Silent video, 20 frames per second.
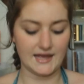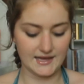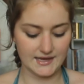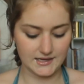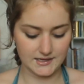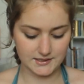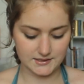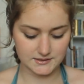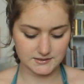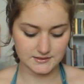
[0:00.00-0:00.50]

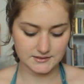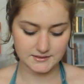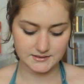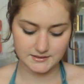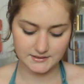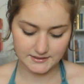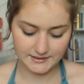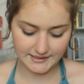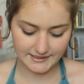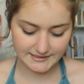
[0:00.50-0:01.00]
and
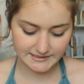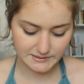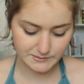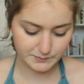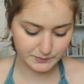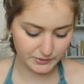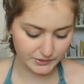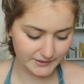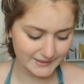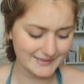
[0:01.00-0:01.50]
it's
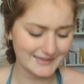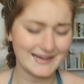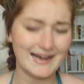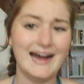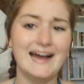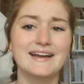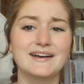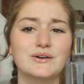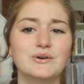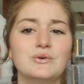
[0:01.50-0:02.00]
pretty.
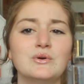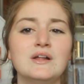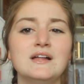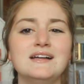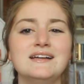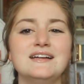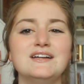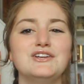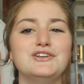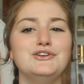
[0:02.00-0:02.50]
I don't
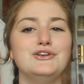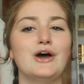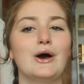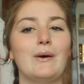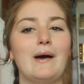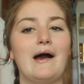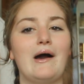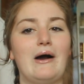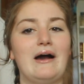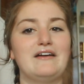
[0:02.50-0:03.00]
know
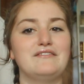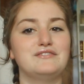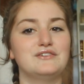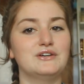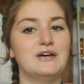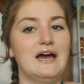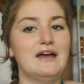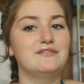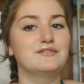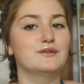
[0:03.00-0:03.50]
how I
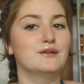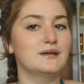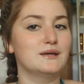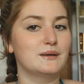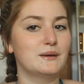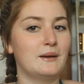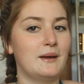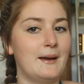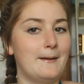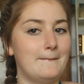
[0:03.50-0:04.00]
feel. I feel
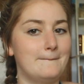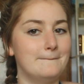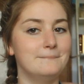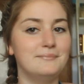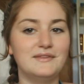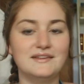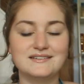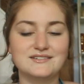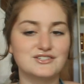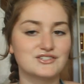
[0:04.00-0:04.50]
like
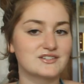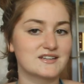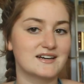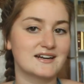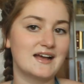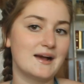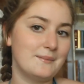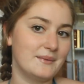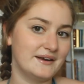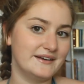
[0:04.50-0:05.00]
it's just
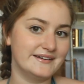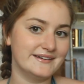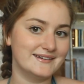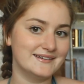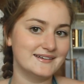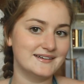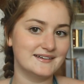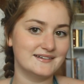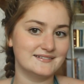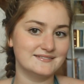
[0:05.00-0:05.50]
gonna come
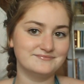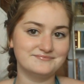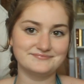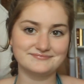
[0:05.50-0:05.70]
undone, and